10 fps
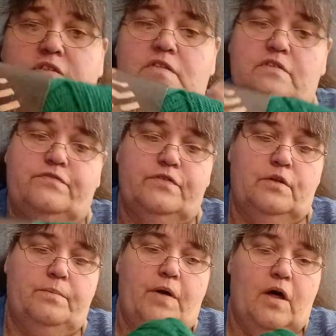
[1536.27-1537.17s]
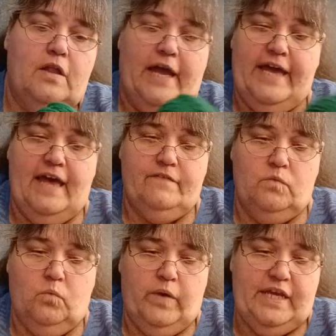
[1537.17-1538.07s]
is a full ball. I haven't
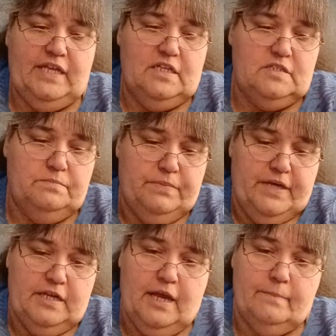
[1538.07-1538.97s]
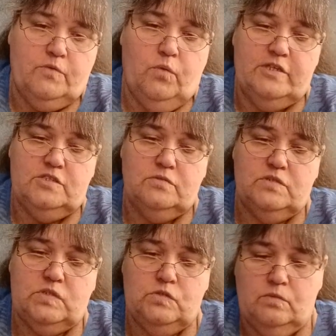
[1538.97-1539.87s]
weighed it, but I'm going to
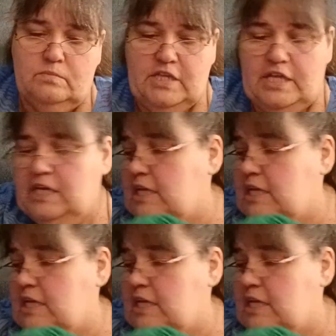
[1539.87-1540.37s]
assume that it